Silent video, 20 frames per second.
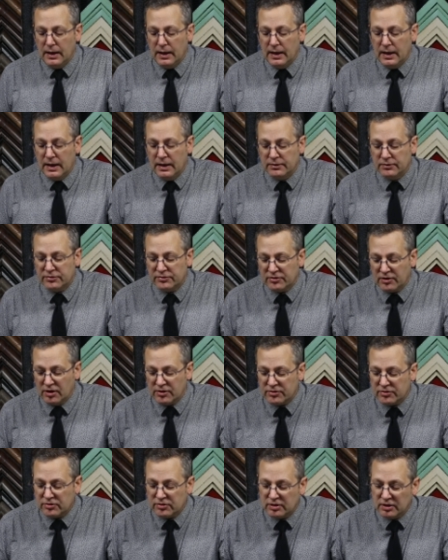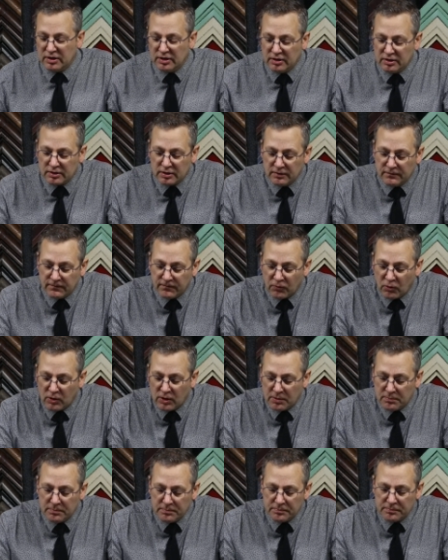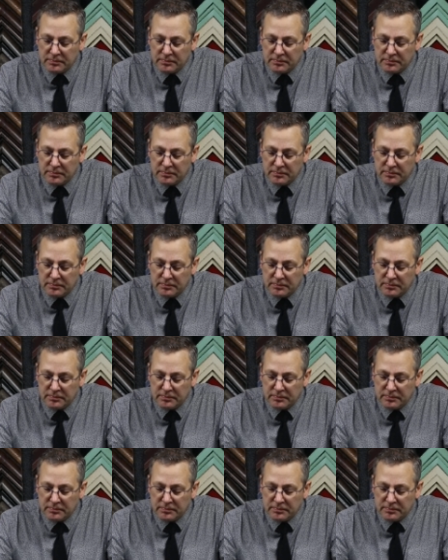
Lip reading: and starts to conform.